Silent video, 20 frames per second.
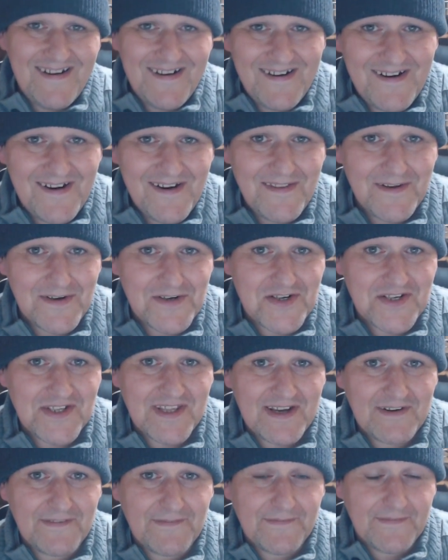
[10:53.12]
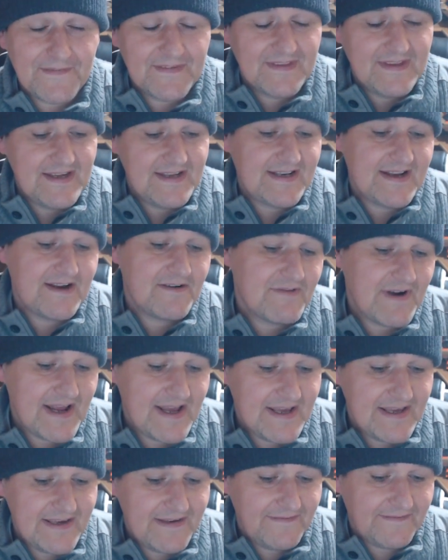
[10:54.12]
Other stuff that
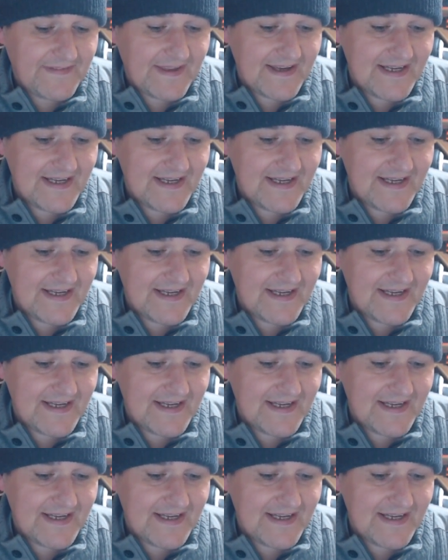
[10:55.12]
arrived.